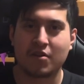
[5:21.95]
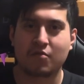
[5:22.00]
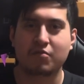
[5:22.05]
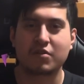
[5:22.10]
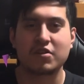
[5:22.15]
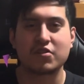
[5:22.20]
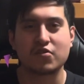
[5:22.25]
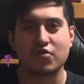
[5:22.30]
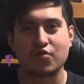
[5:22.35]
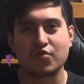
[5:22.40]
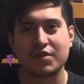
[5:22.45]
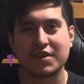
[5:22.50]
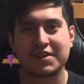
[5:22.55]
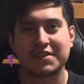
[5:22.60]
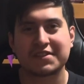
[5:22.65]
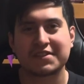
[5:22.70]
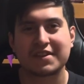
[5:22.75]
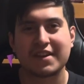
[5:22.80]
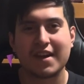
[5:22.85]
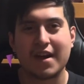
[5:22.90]
We knew
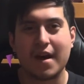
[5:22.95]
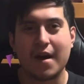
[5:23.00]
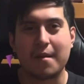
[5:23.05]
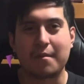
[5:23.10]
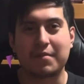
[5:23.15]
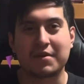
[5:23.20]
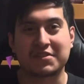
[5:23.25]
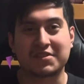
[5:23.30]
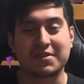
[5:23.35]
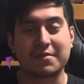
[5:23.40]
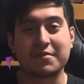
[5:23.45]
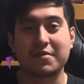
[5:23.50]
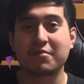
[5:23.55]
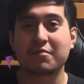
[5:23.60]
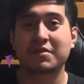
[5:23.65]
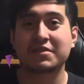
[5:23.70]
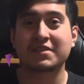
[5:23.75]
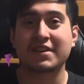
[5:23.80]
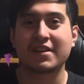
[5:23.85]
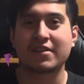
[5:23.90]
this, but some of the
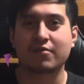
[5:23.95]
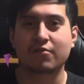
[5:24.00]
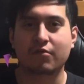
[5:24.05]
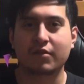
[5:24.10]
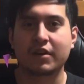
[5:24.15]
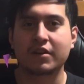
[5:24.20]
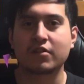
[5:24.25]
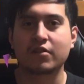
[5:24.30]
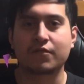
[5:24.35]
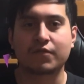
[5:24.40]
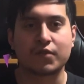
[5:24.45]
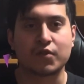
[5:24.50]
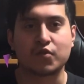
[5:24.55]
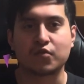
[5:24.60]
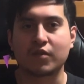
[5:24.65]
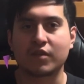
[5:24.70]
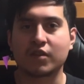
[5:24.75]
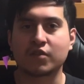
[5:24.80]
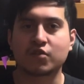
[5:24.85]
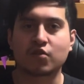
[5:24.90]
ones I already knew from the
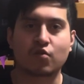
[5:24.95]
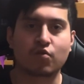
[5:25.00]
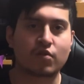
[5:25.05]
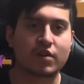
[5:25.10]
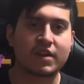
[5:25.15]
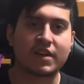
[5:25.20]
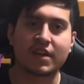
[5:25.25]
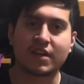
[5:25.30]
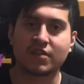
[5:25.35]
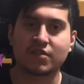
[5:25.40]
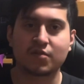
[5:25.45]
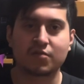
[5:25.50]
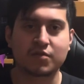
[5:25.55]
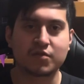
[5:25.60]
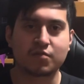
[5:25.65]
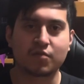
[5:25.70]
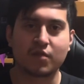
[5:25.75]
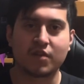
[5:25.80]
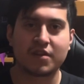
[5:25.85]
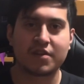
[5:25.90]
trailers, Corey Kenshin
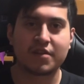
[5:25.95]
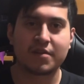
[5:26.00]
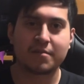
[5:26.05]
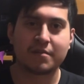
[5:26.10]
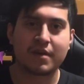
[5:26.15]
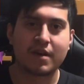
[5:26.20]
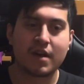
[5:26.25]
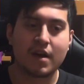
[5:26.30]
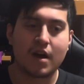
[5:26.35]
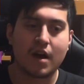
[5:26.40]
was one of them.